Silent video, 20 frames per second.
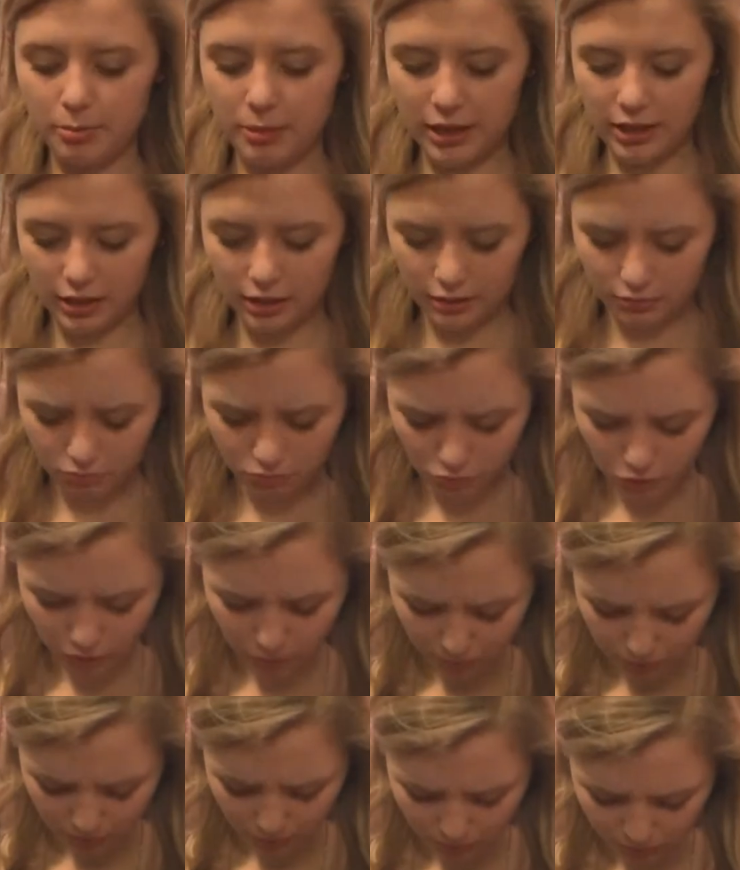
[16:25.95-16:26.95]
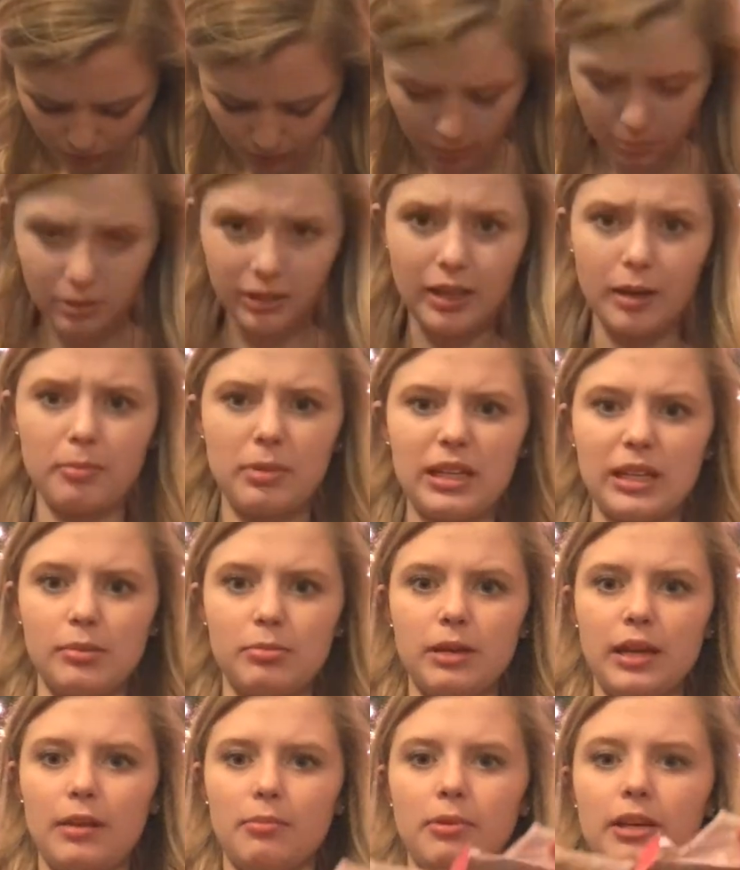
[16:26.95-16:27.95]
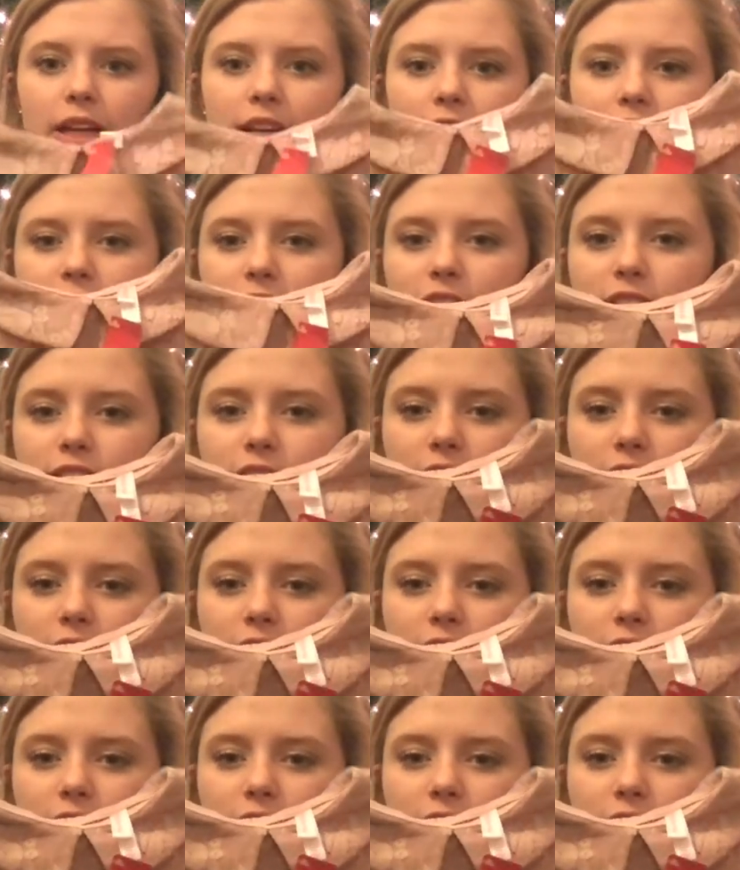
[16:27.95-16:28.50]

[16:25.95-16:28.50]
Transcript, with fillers: Pan, well, maybe not Peter Pan, but it has a nice